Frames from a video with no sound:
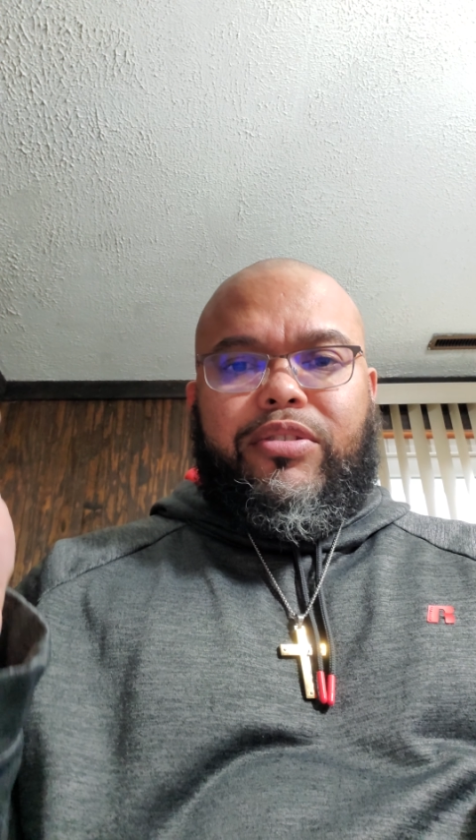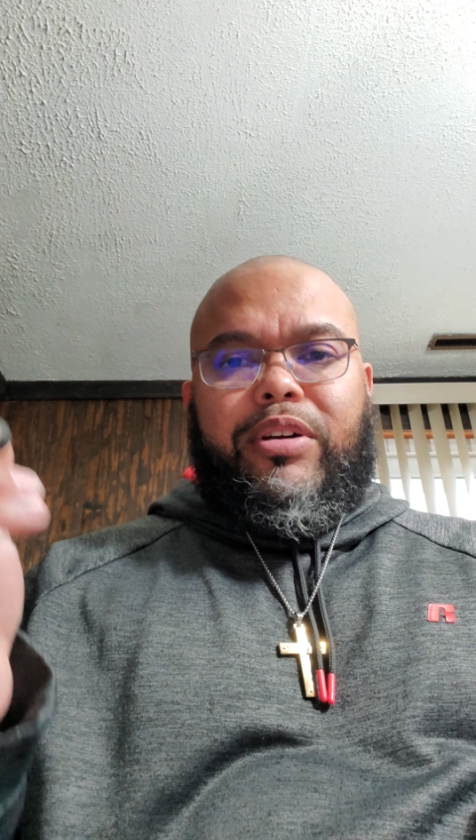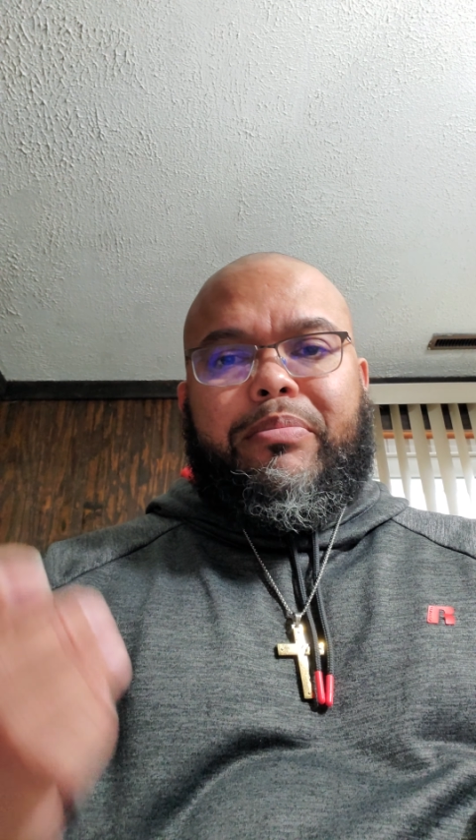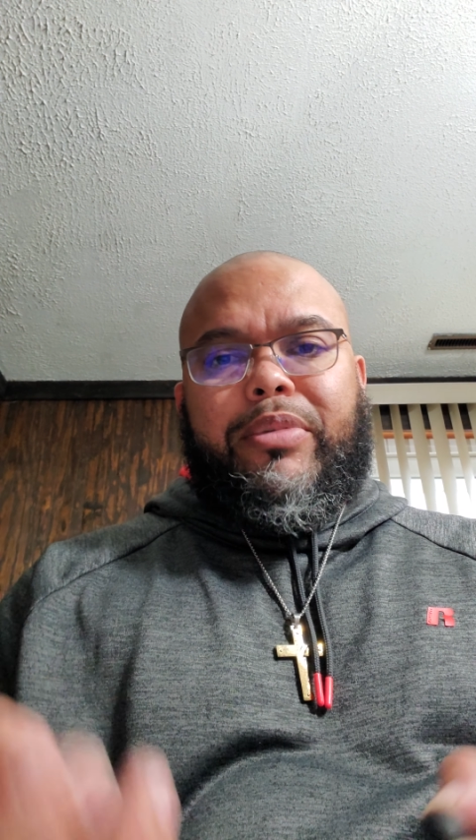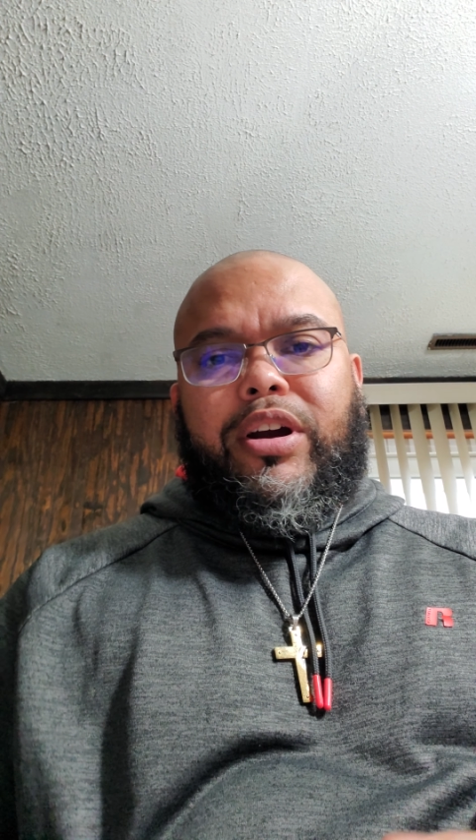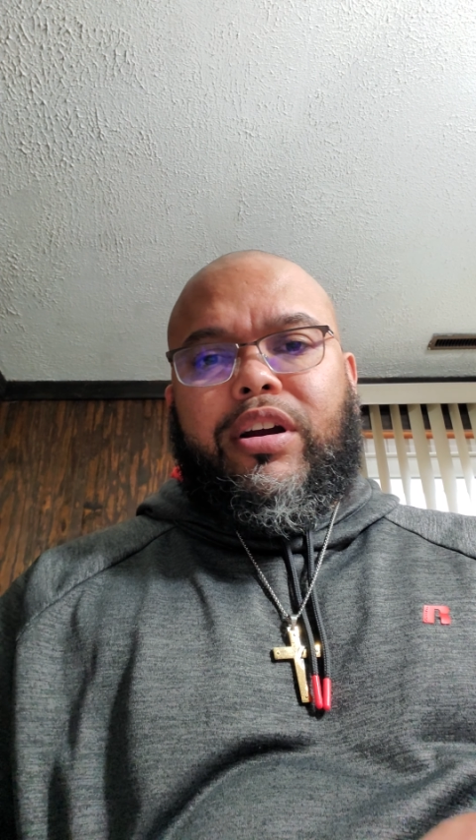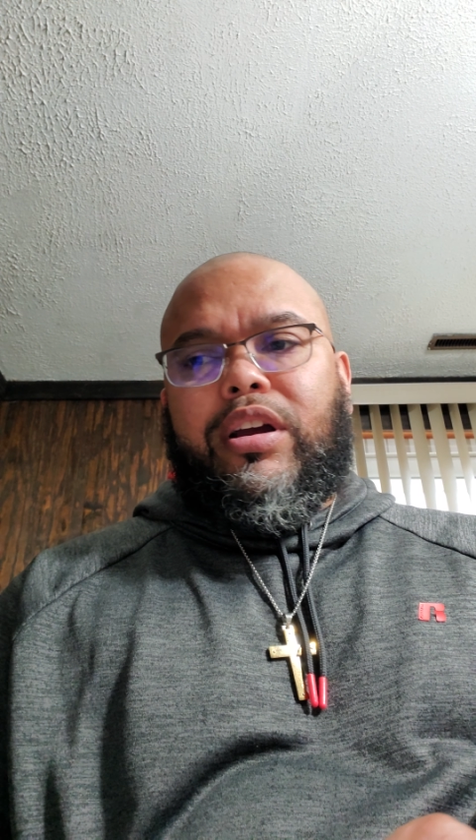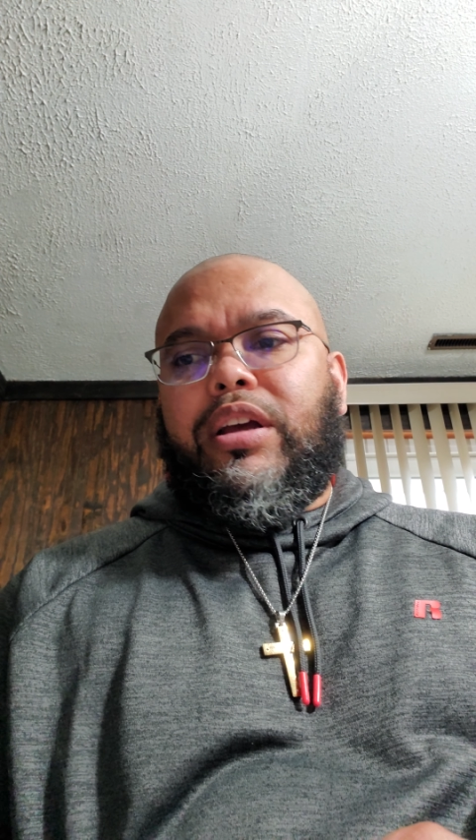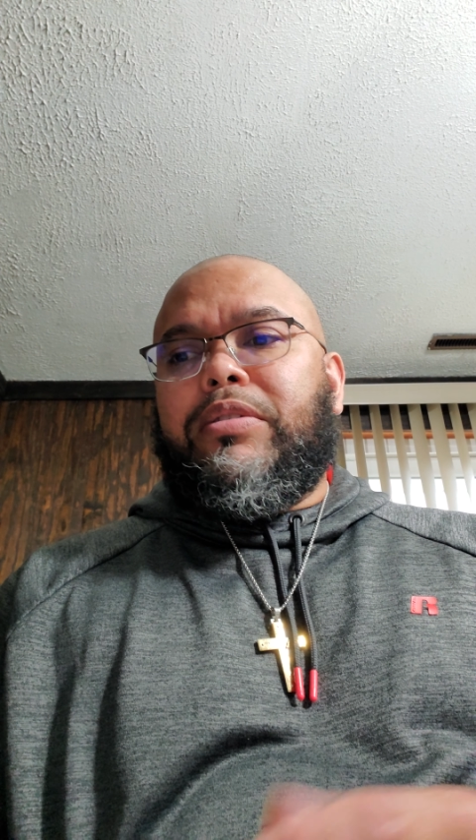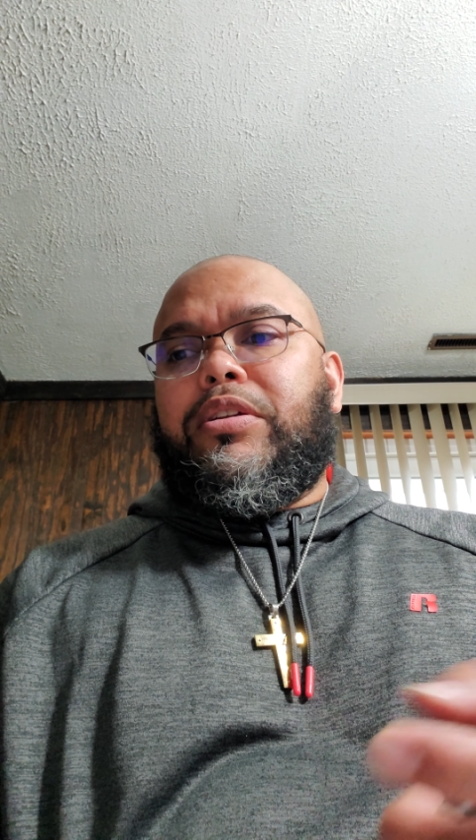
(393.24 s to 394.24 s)
Grimburg,
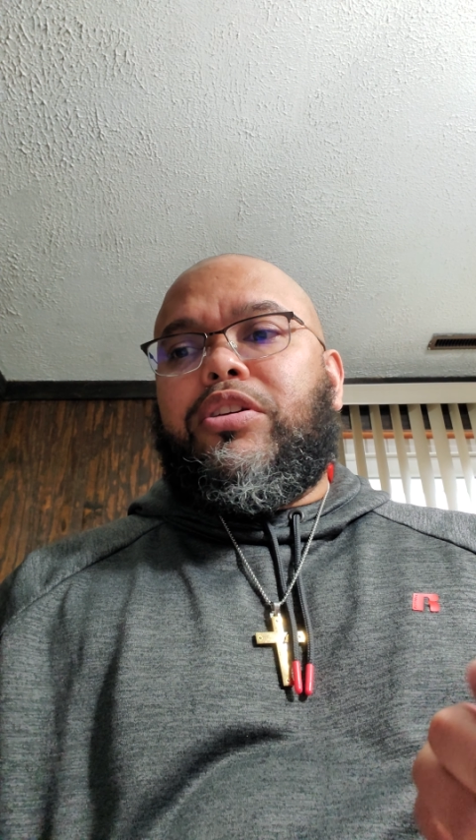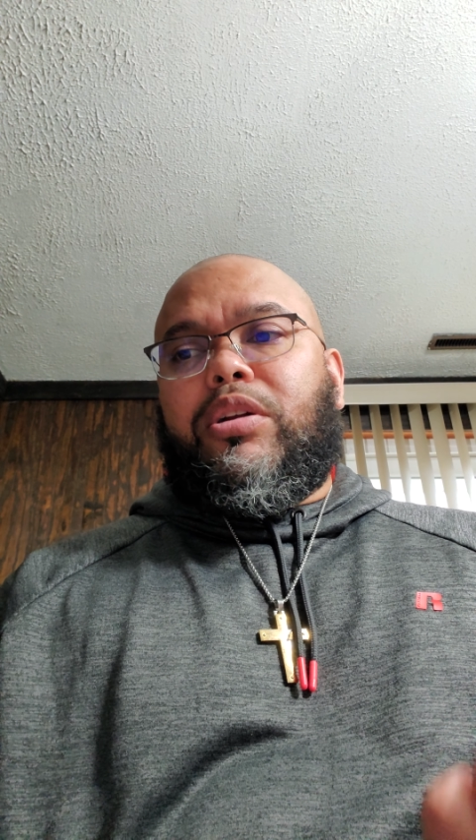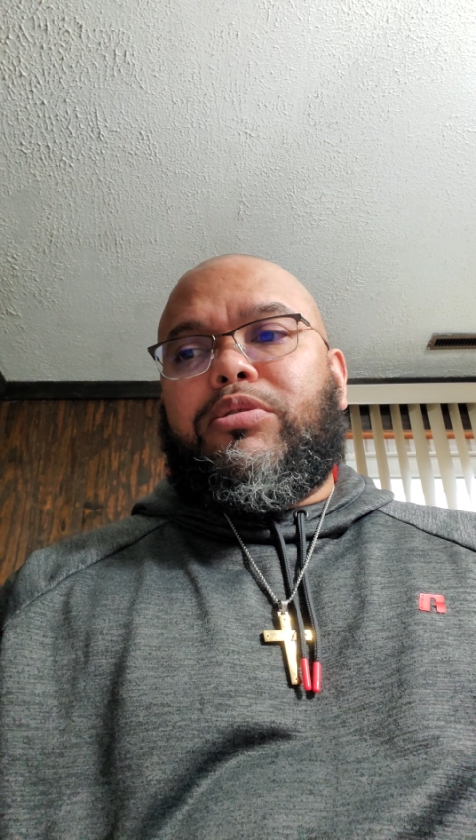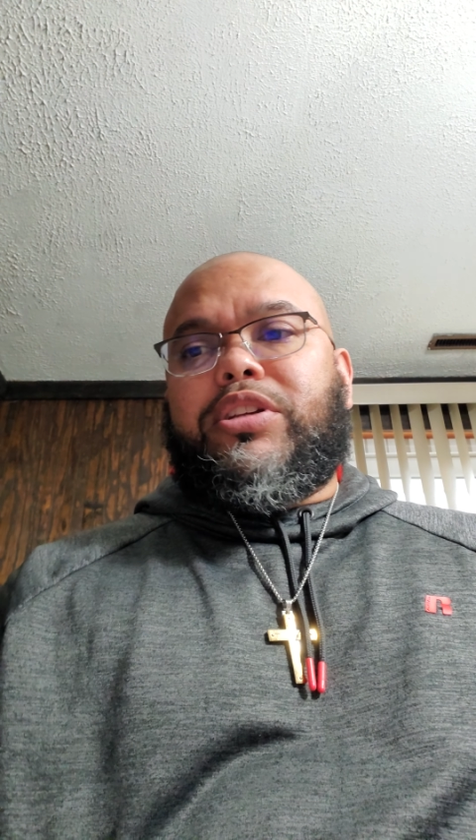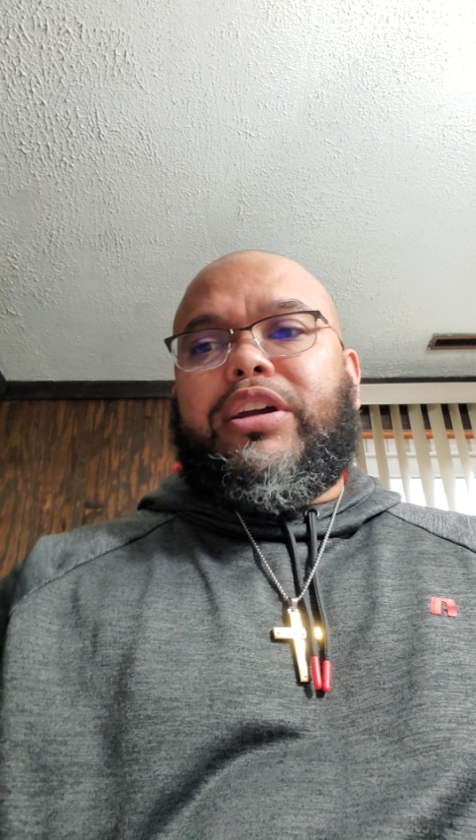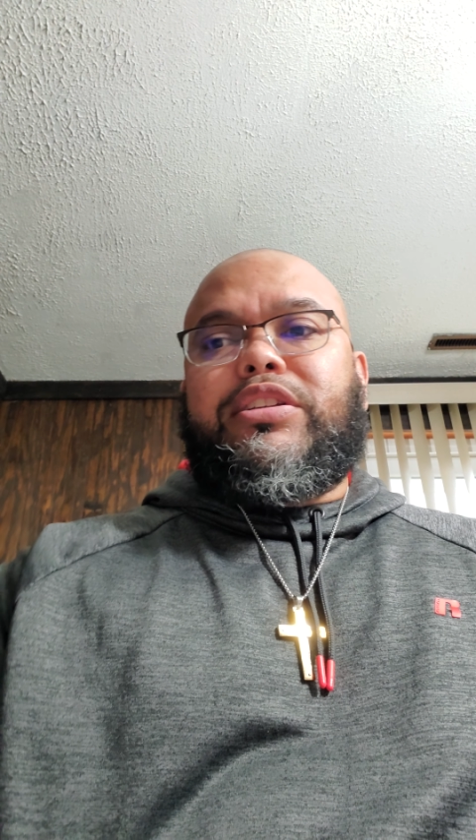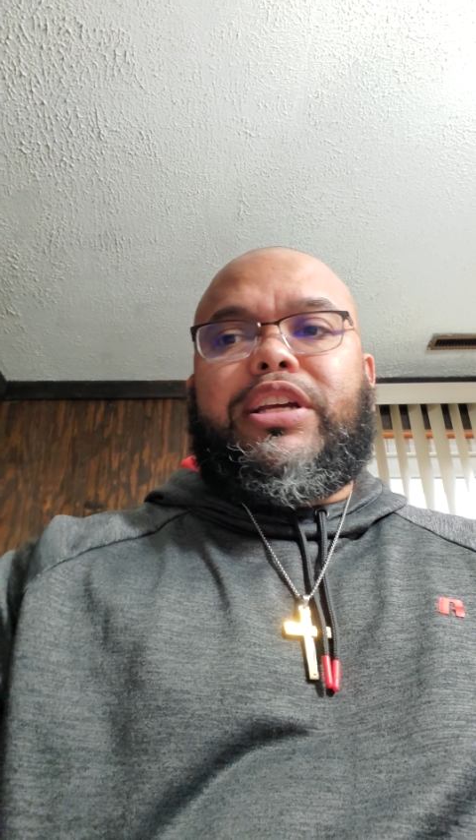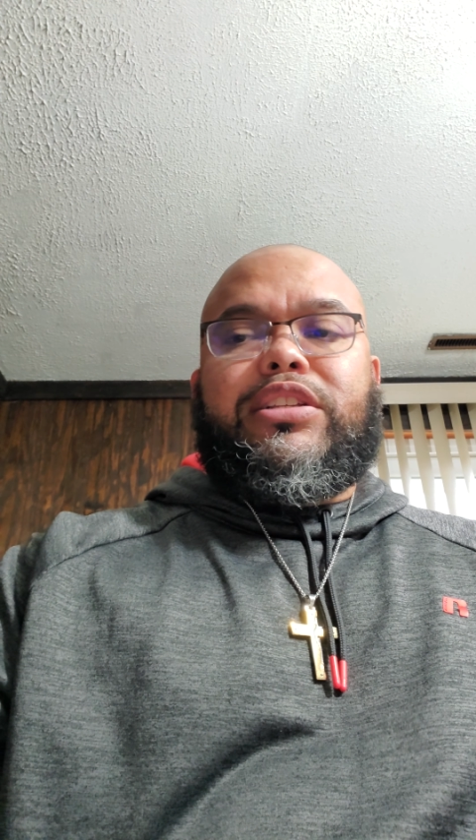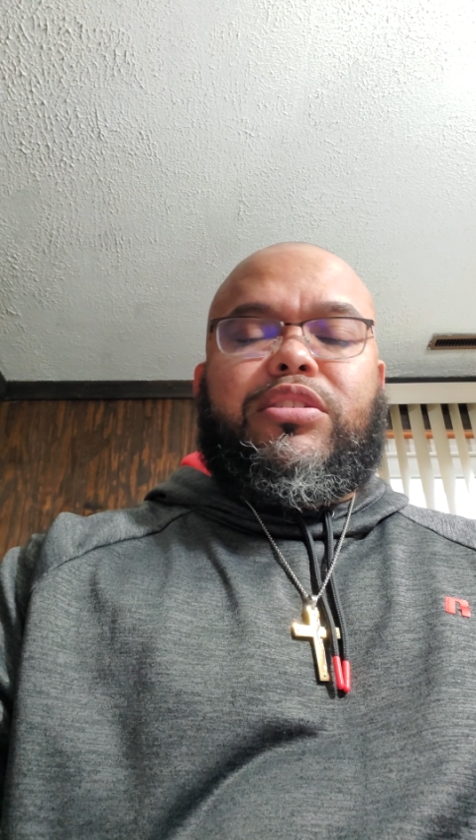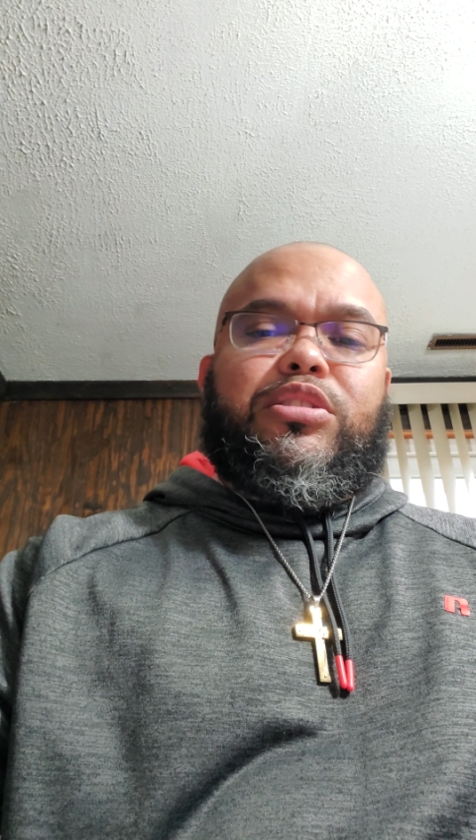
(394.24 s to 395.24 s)
you can almost guarantee
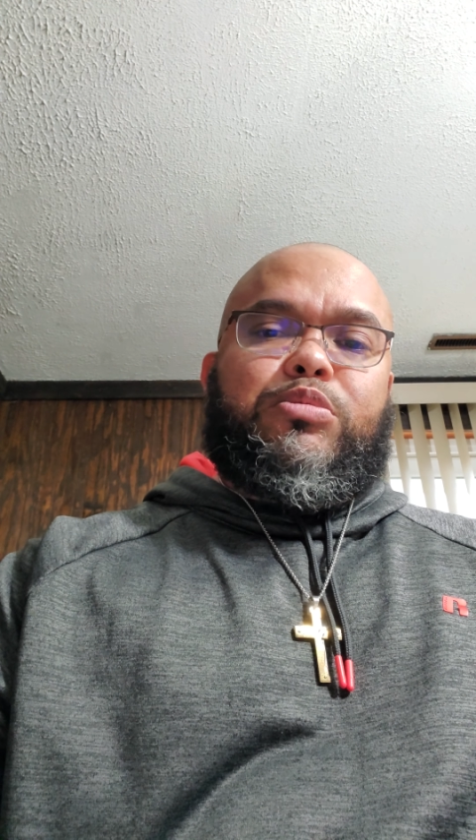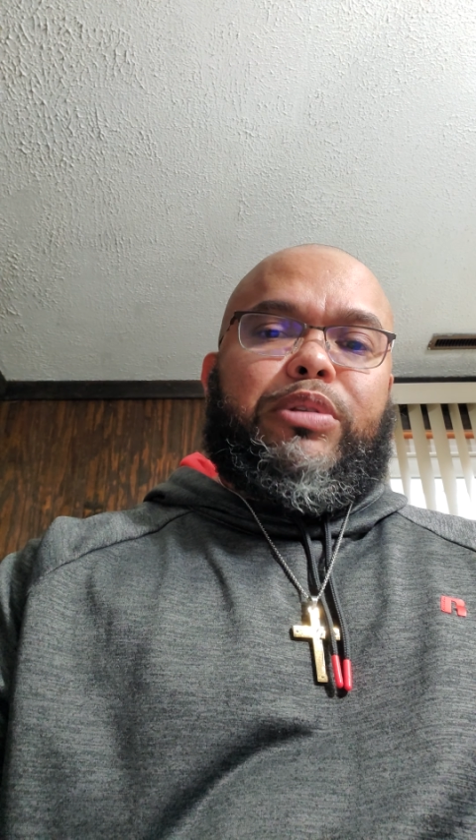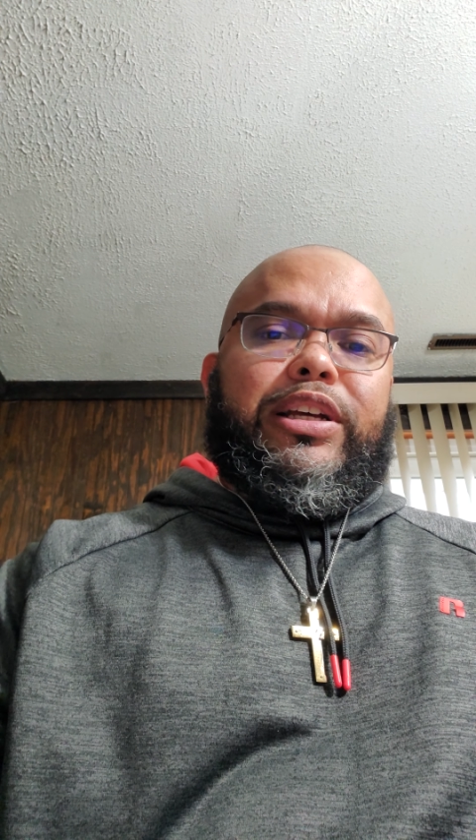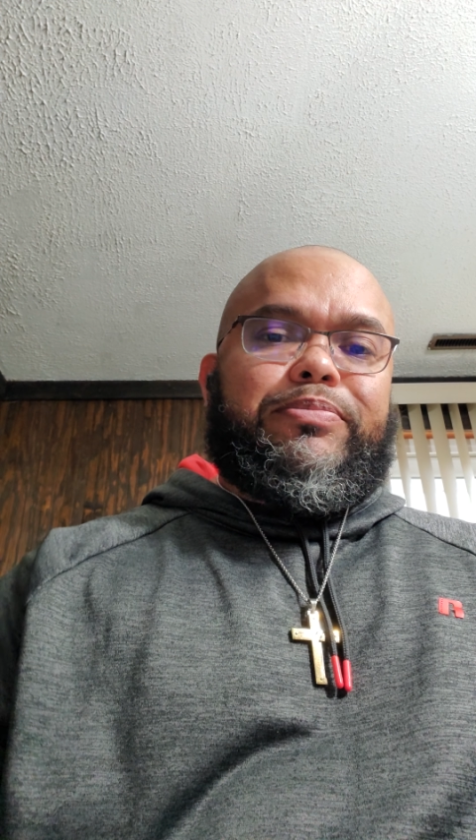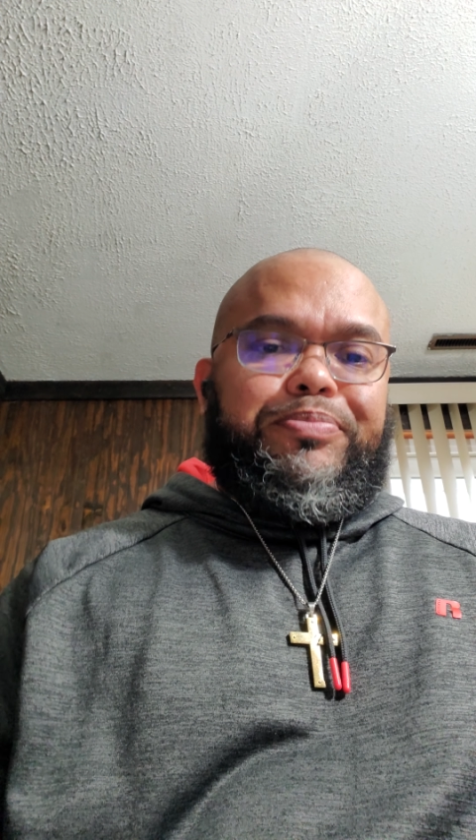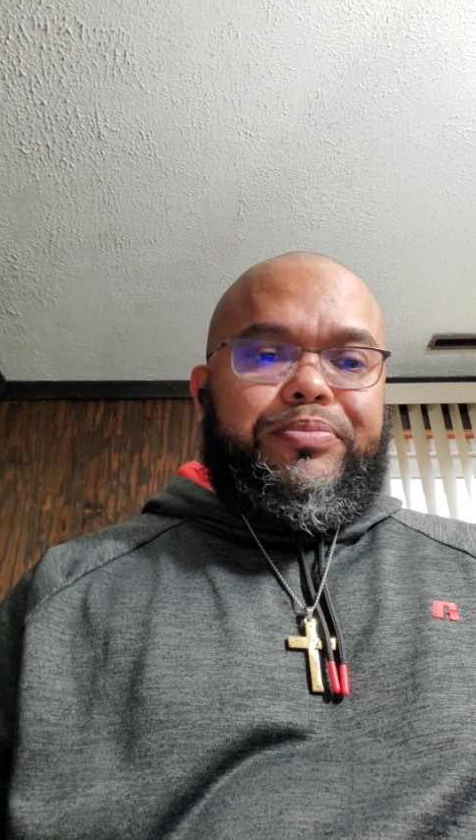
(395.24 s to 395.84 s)
it's going to split.